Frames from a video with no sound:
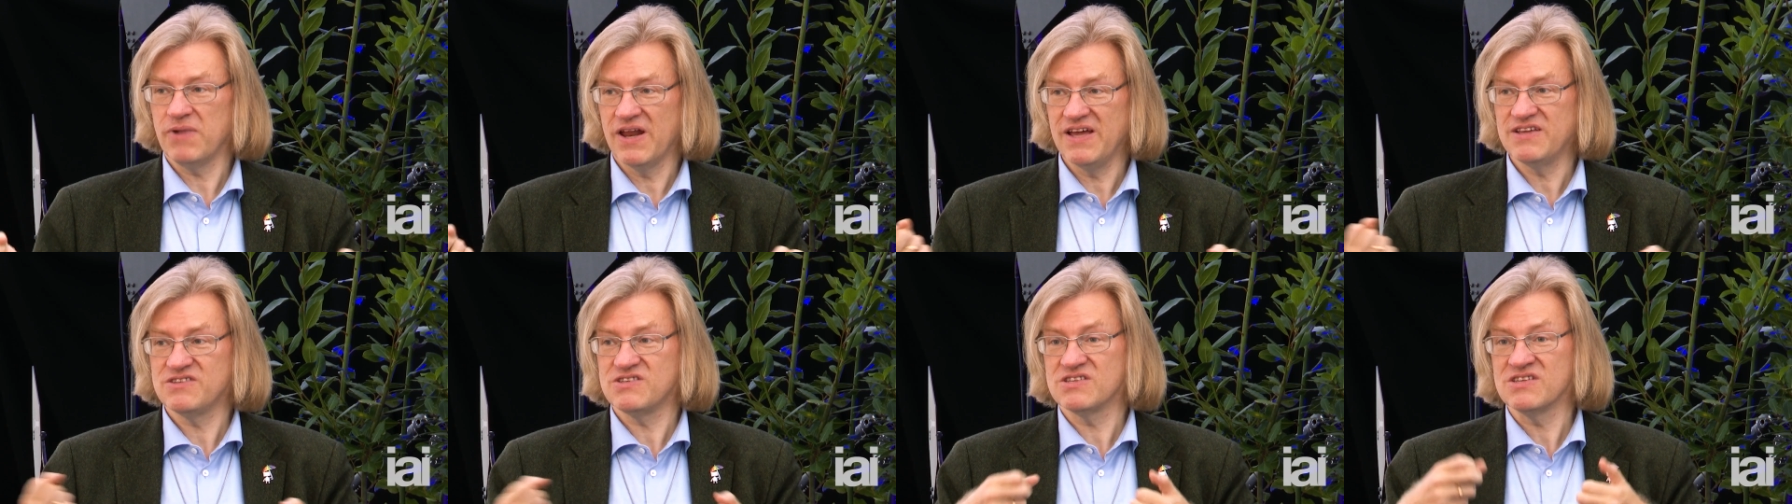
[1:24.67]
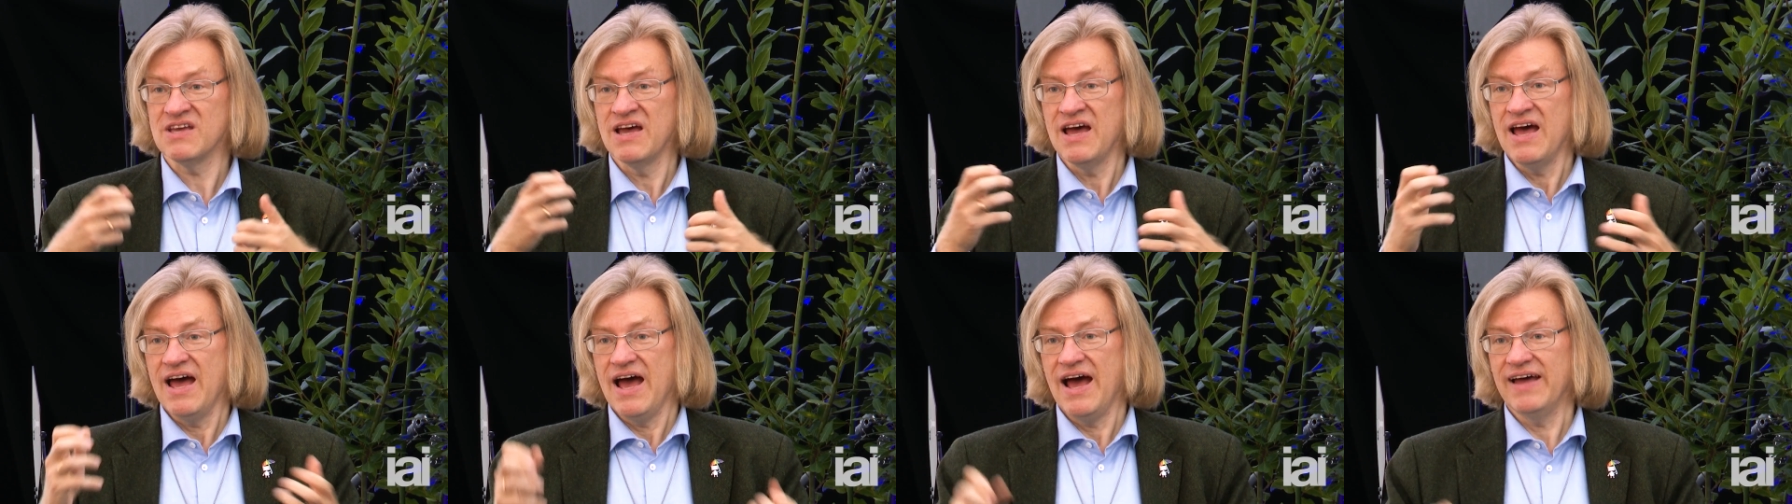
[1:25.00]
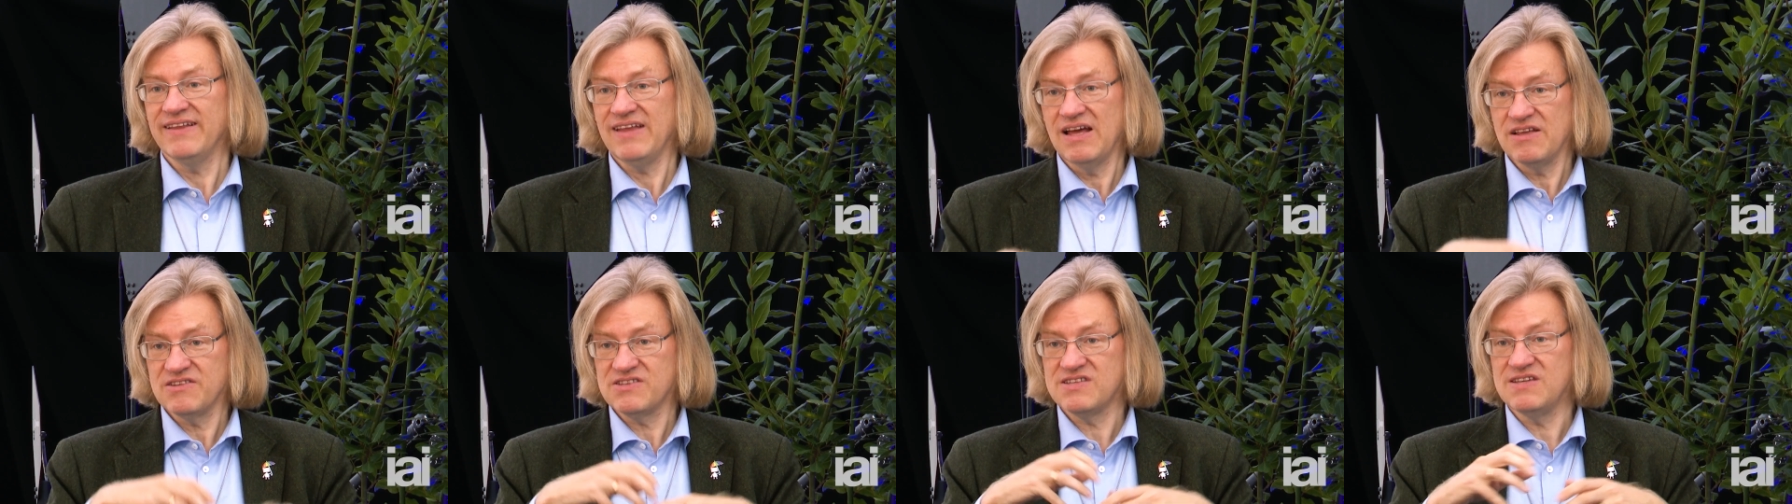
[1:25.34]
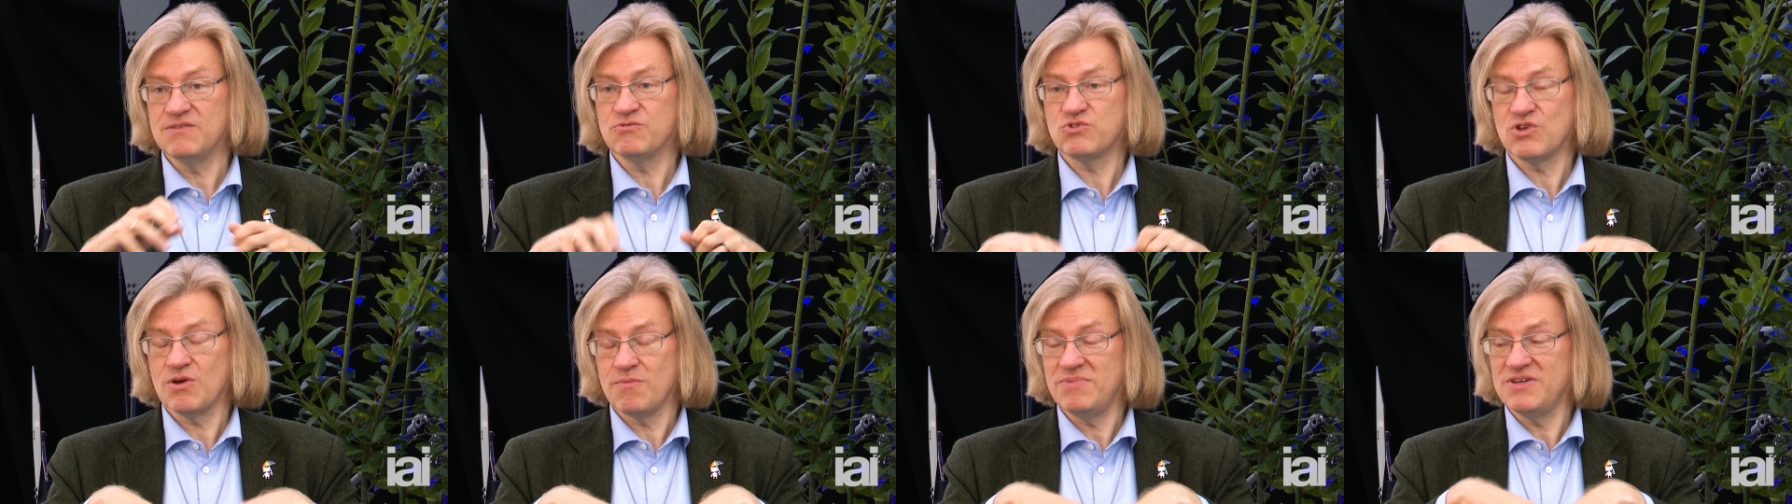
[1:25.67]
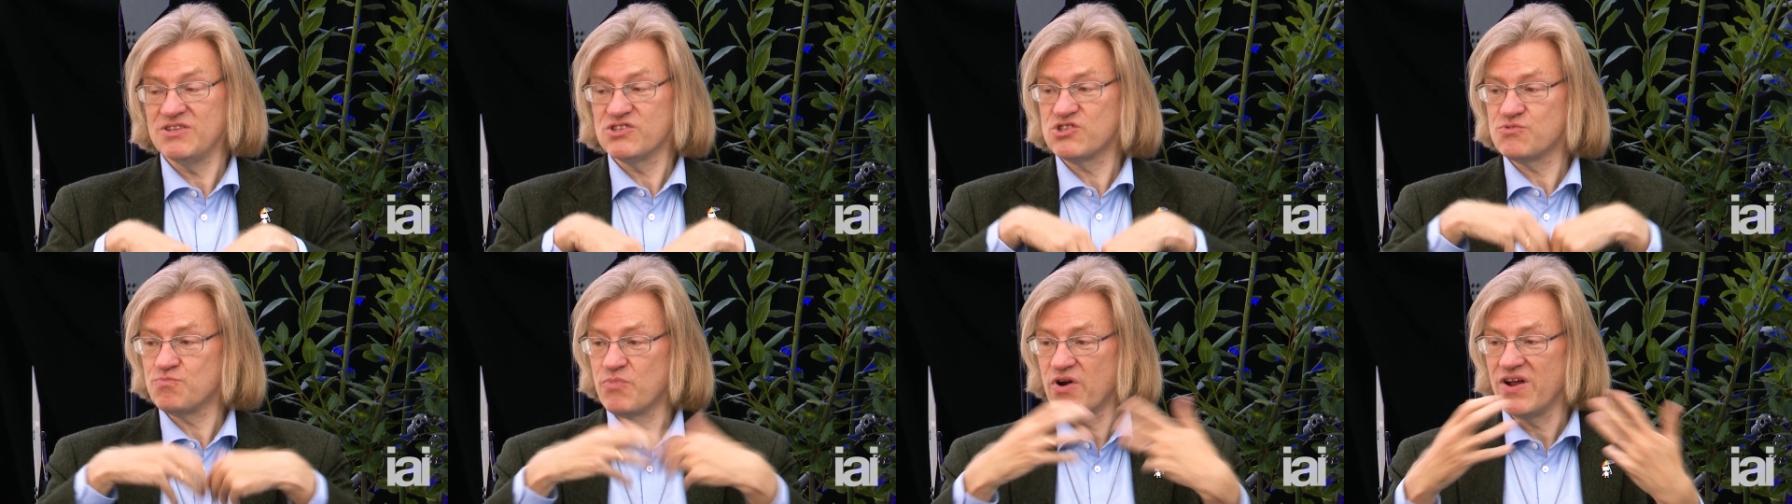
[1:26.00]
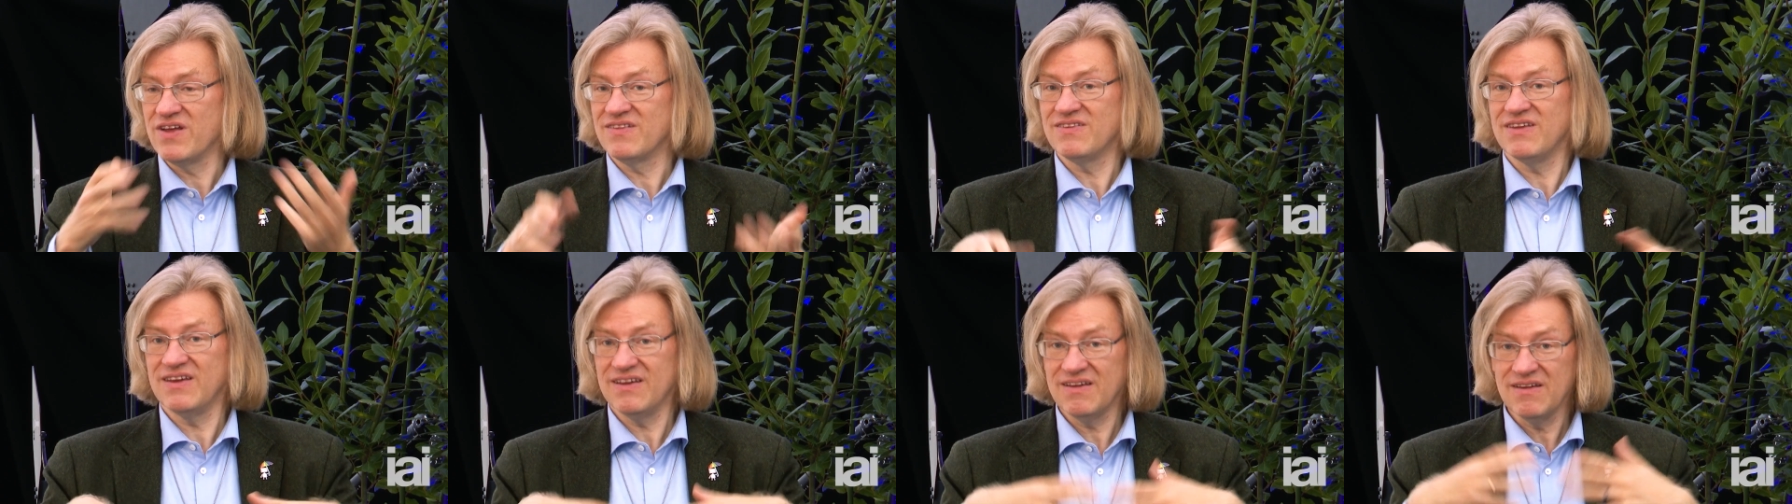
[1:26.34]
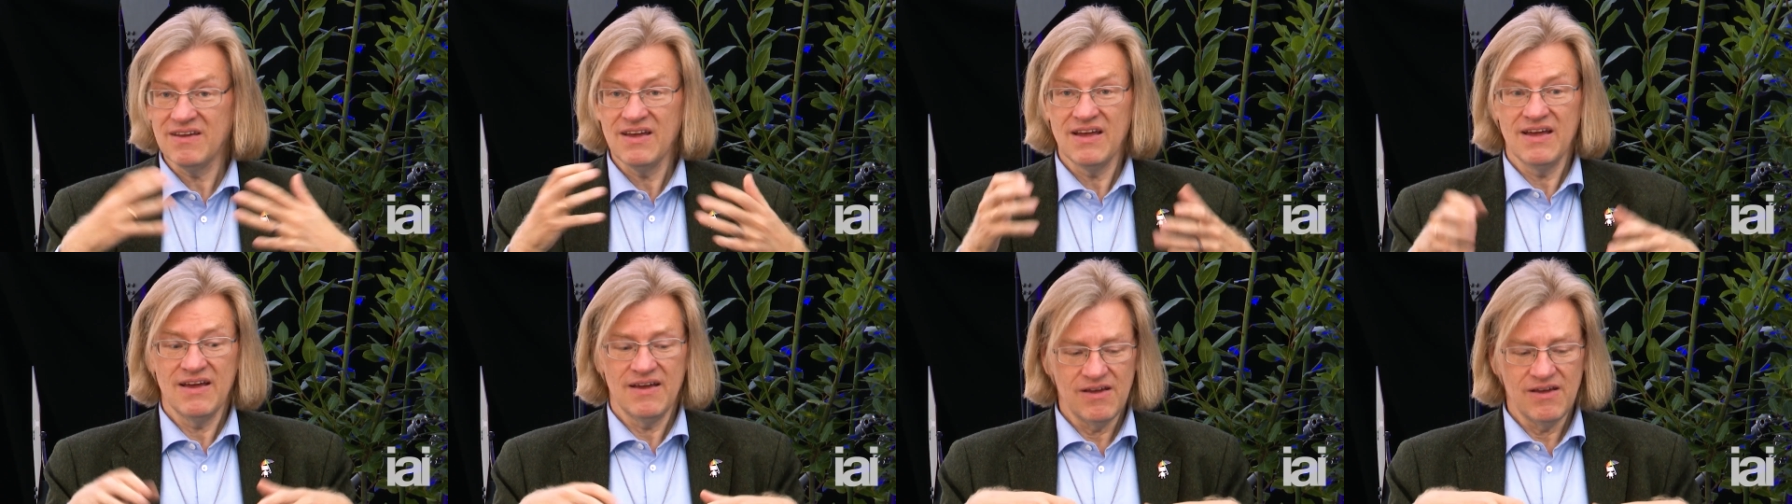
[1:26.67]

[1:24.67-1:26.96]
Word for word: places and have seemed to have been spreading